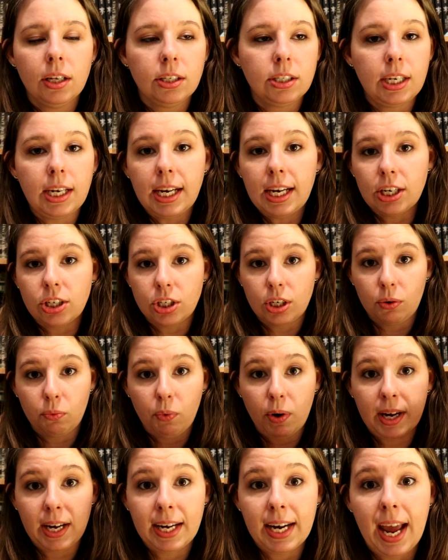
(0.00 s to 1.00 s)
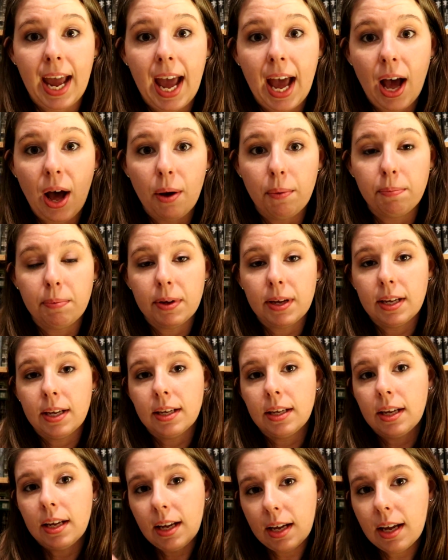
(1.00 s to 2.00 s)
teach and wanting to help,
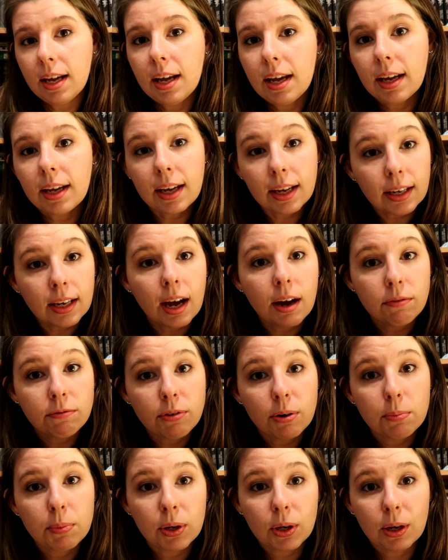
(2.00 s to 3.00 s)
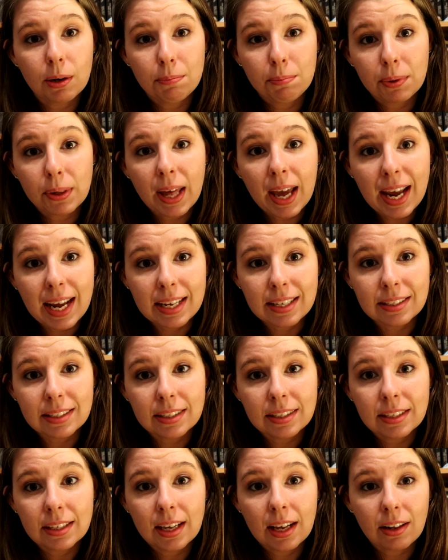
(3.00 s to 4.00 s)
it can come from a good
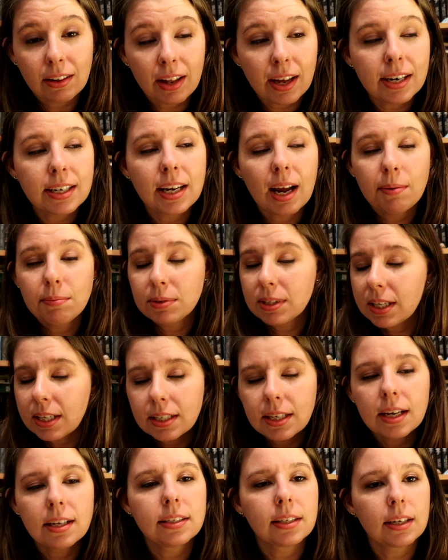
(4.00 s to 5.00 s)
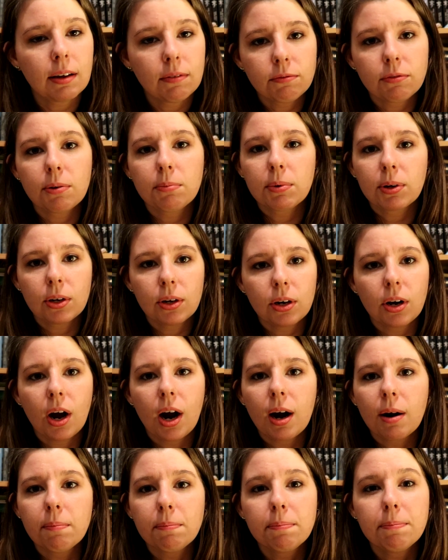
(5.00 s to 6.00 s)
place, and a lot of times it does come from a good
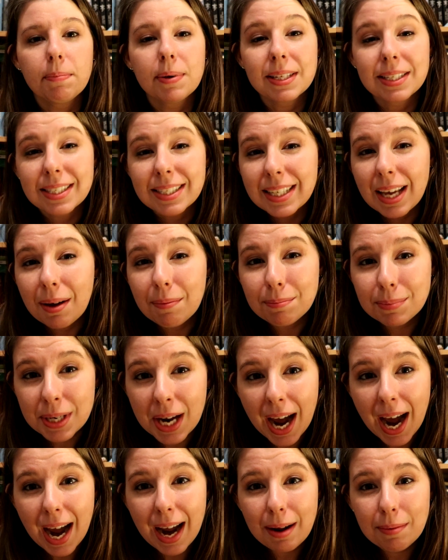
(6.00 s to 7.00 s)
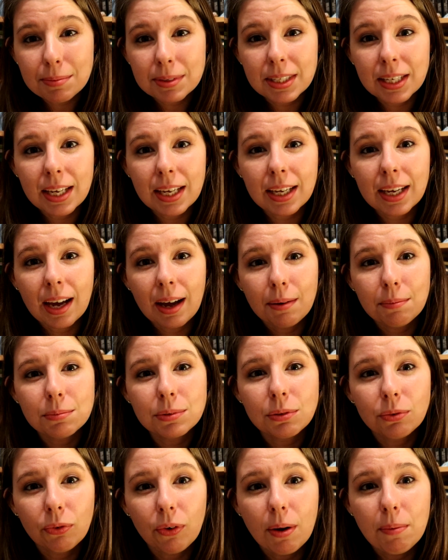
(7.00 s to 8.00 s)
heart, but sometimes it
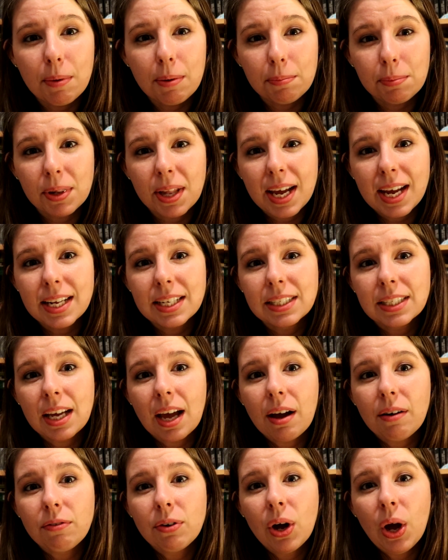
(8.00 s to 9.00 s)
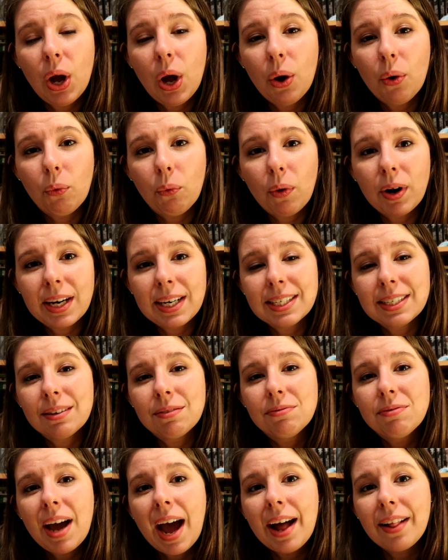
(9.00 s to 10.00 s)
comes from a place of wanting to
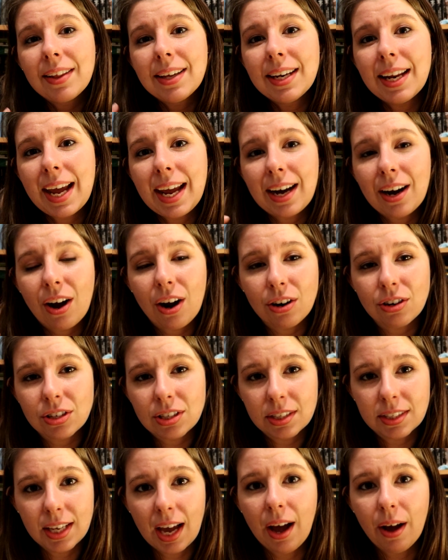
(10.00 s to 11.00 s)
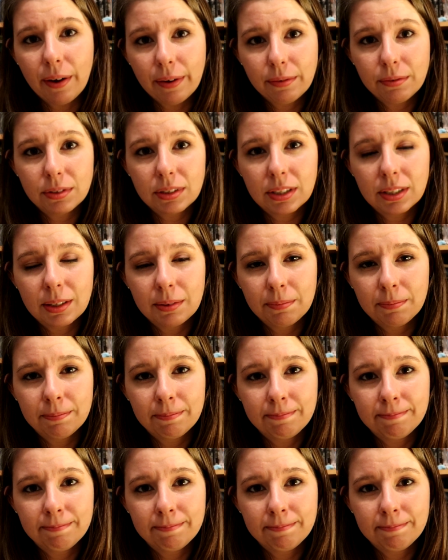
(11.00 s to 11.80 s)
validate ourselves,